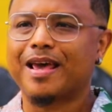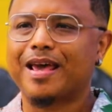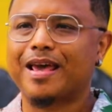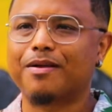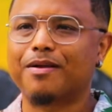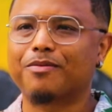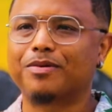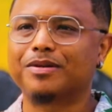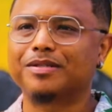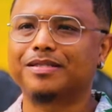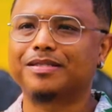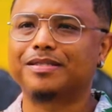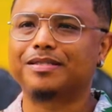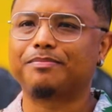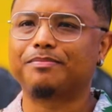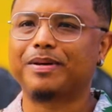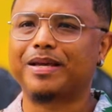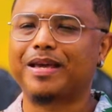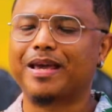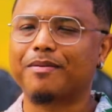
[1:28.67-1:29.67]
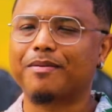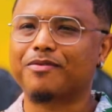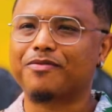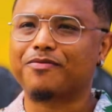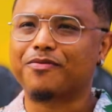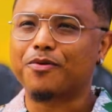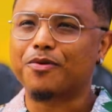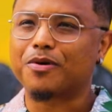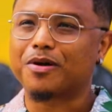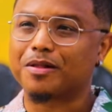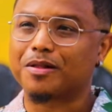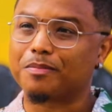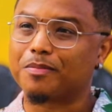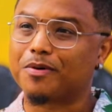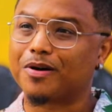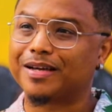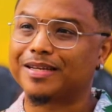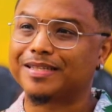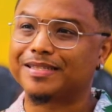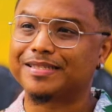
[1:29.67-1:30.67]
It was became a focal
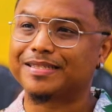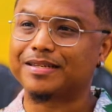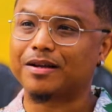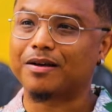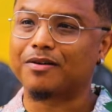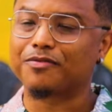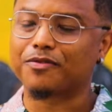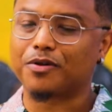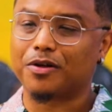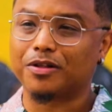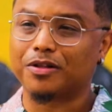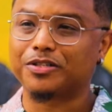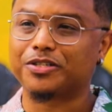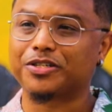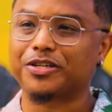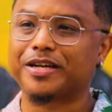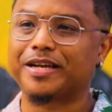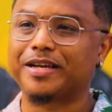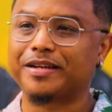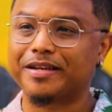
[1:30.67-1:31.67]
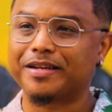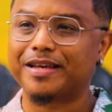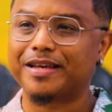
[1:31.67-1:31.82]
point of culture in